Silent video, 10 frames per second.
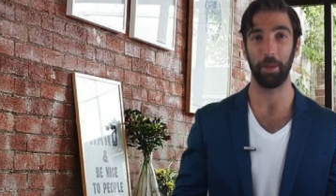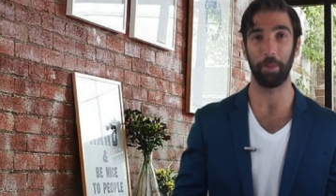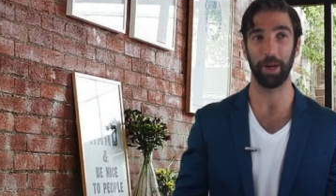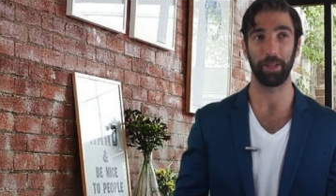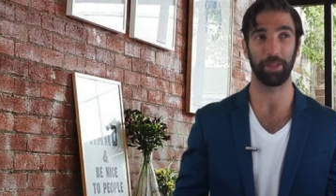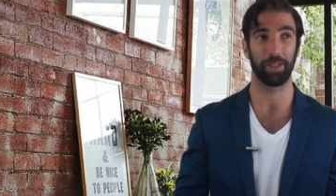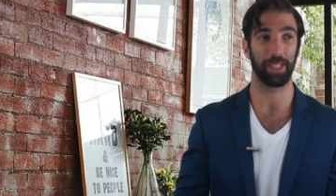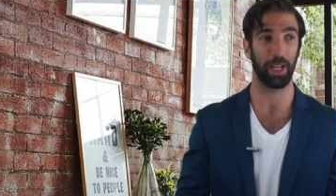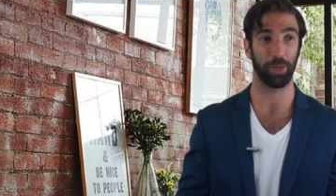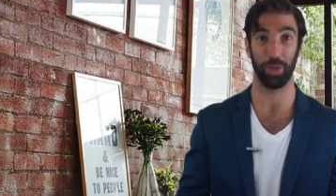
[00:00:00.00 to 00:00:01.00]
but it
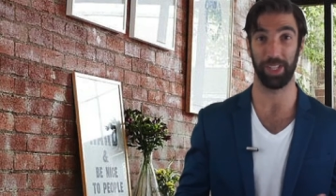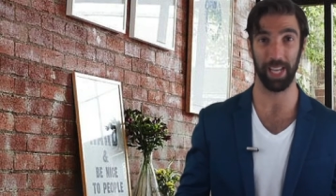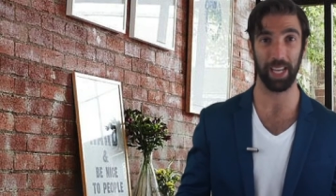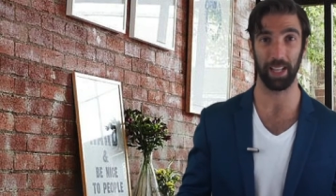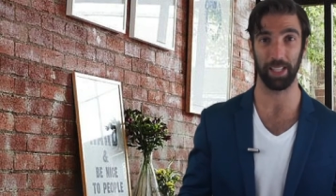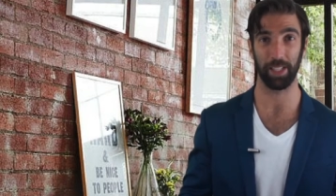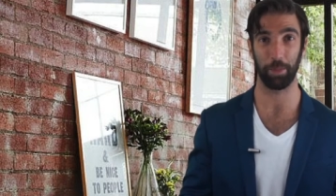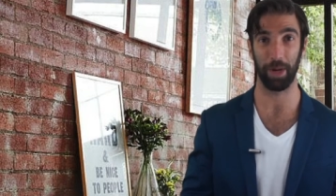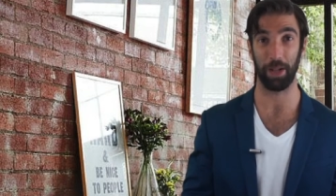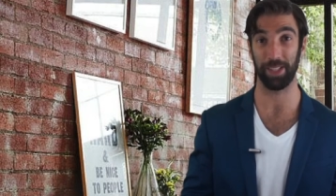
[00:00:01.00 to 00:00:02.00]
sounds ridiculous to
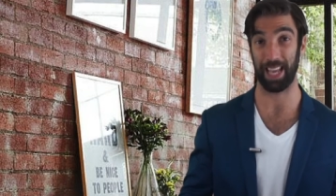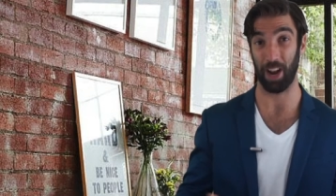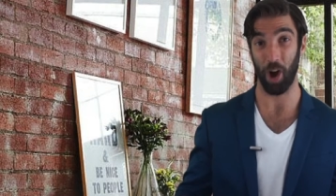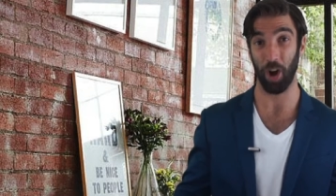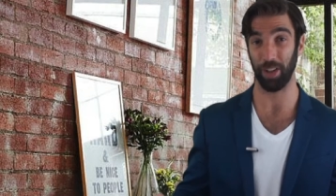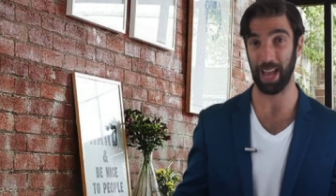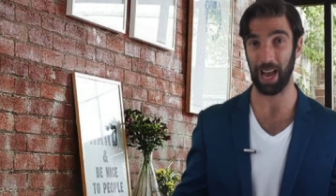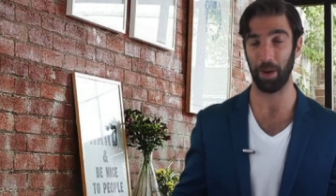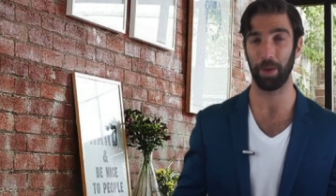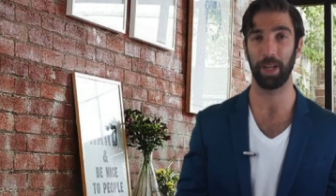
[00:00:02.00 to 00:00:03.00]
pronounce it at all
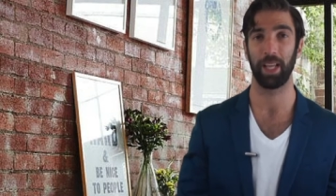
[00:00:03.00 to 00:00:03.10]
now.